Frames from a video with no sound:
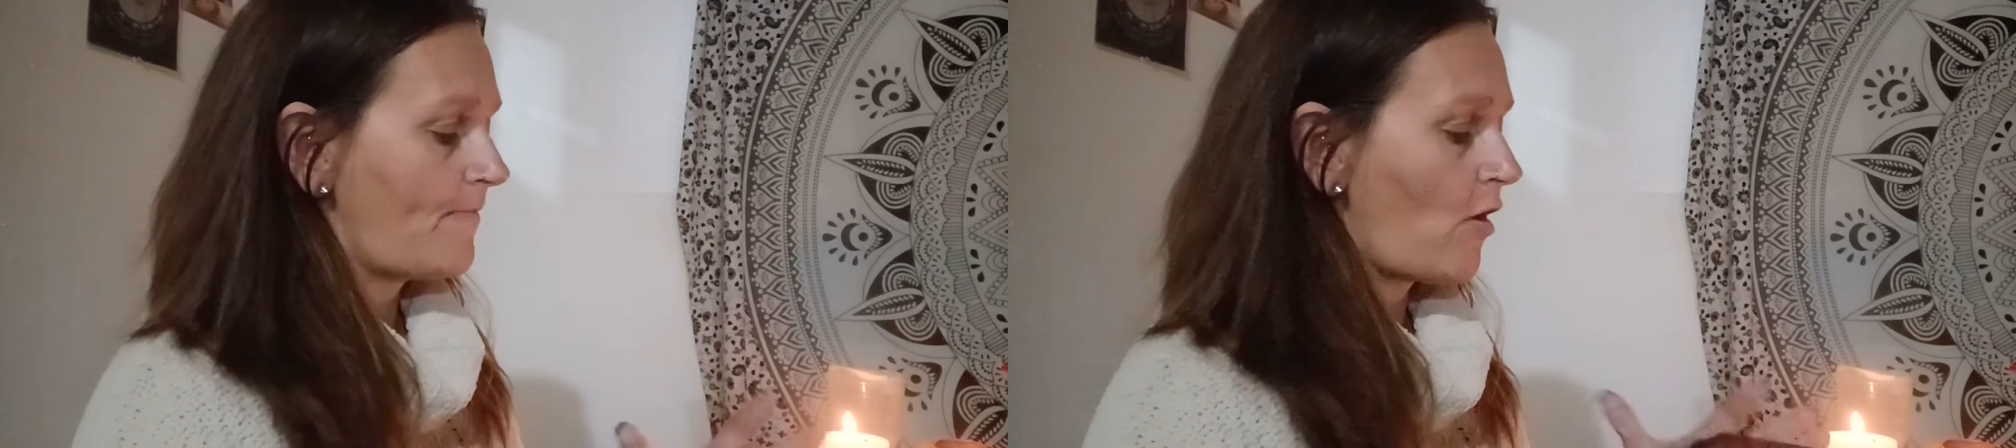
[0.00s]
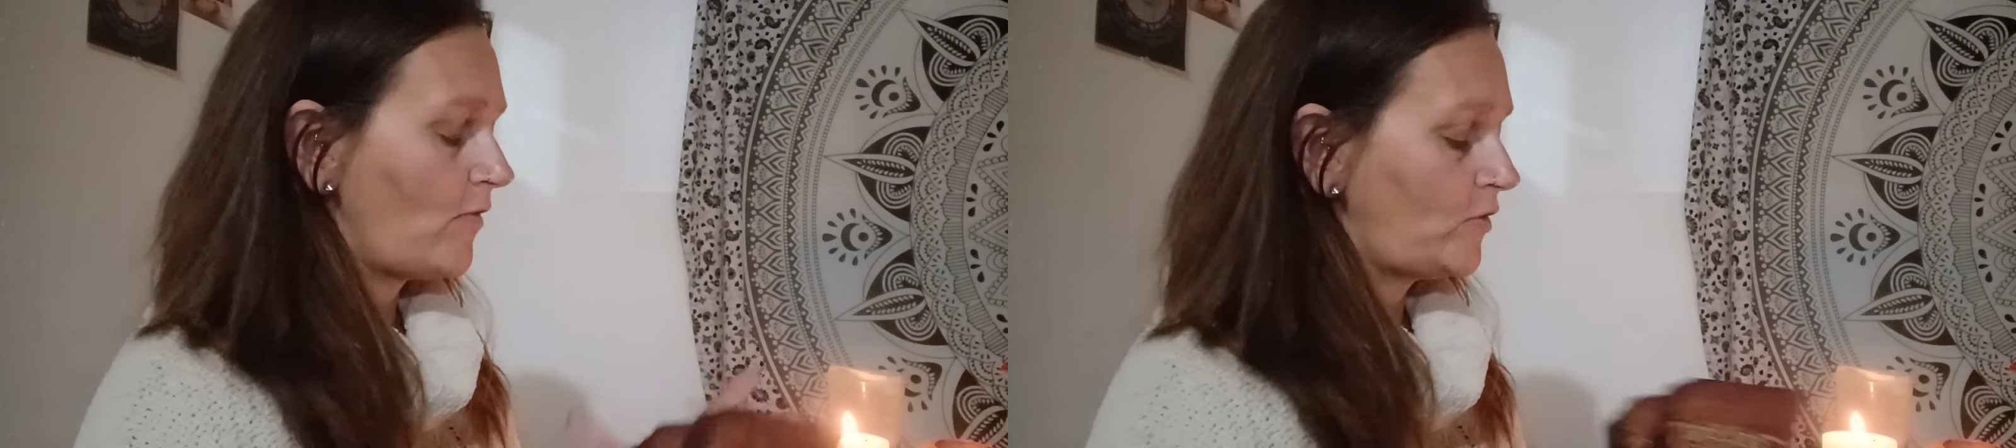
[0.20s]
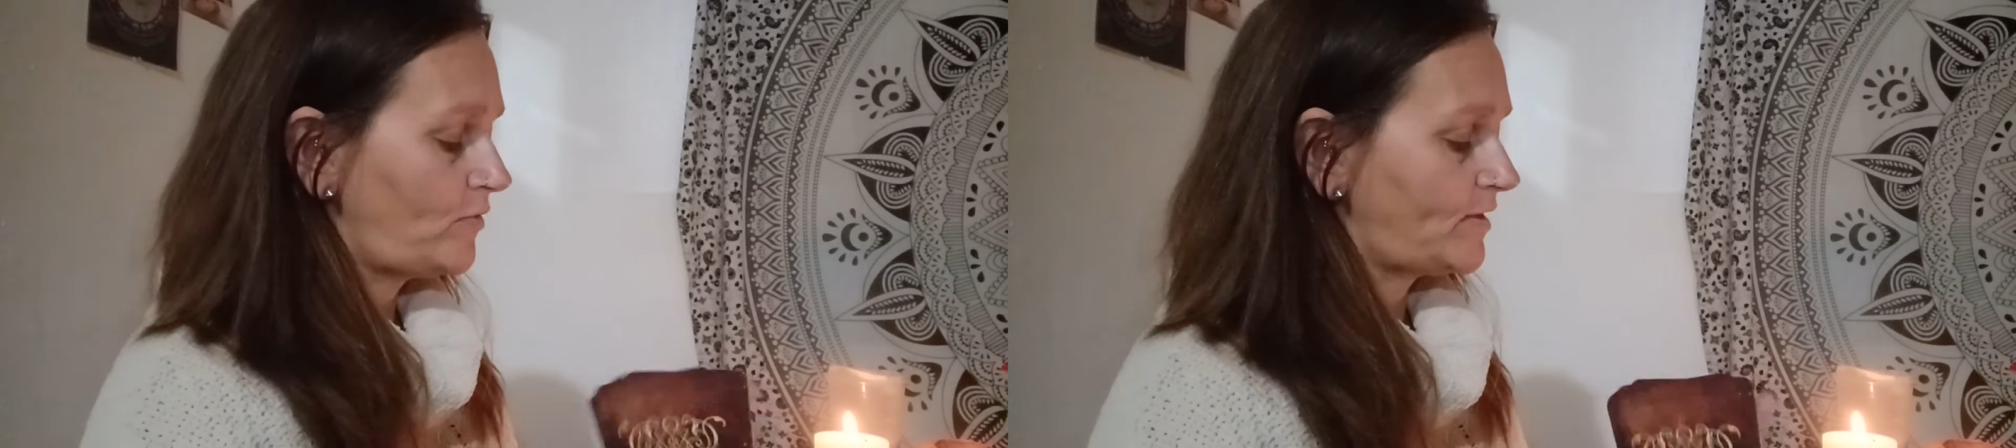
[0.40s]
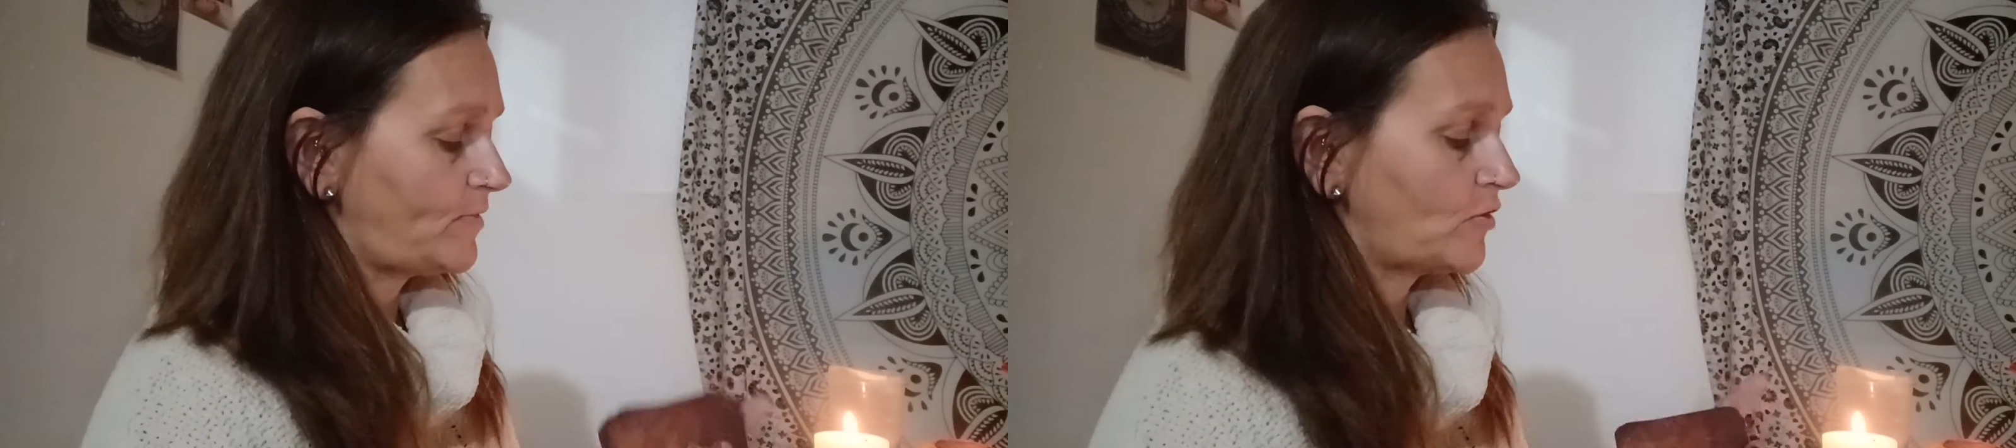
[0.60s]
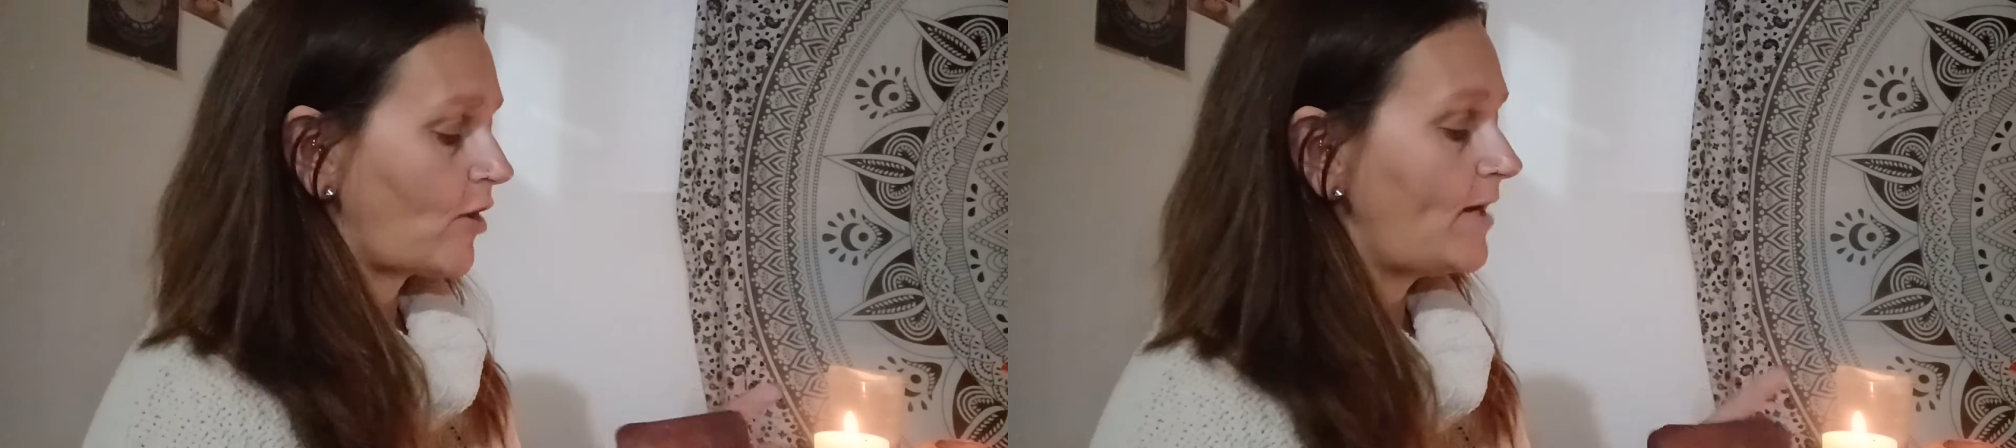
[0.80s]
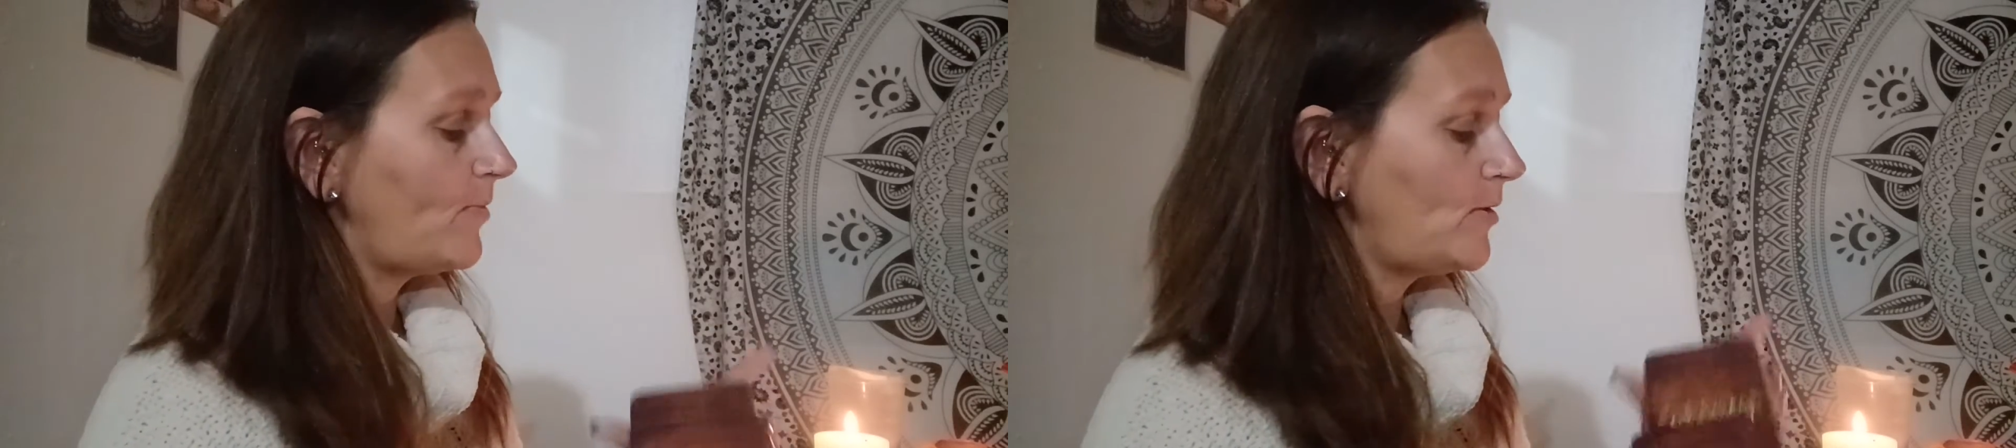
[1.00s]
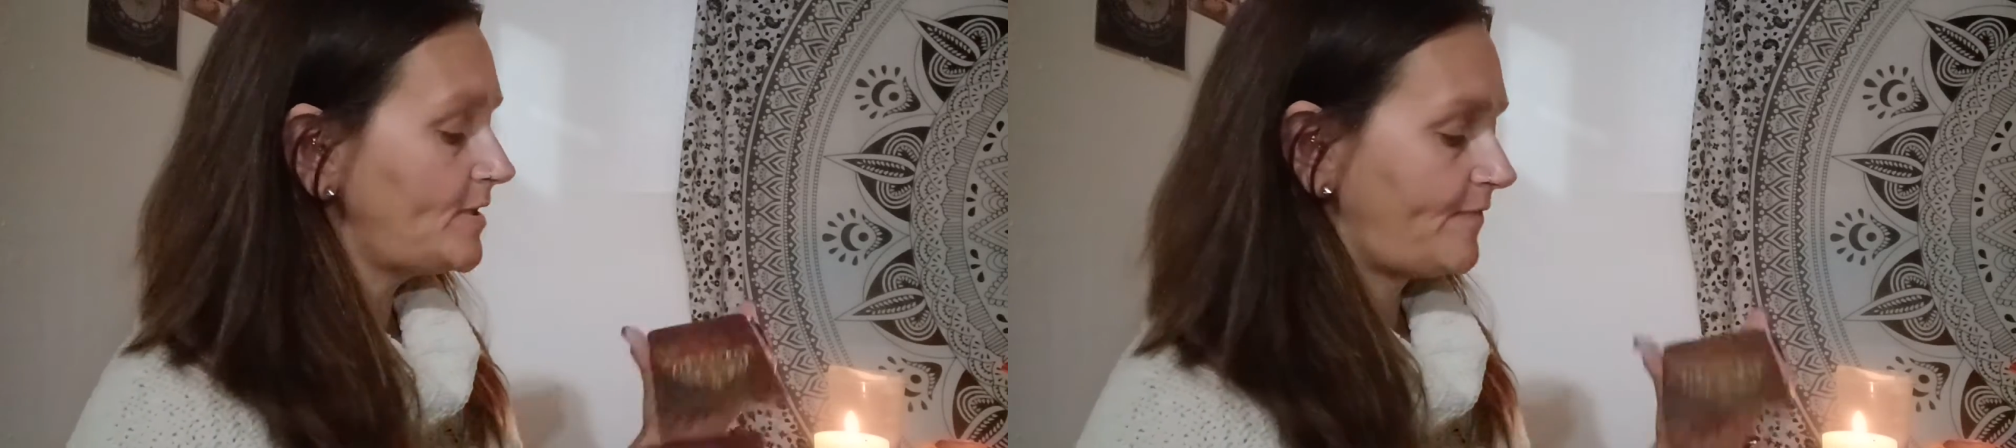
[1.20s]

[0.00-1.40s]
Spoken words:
all the new subscribers.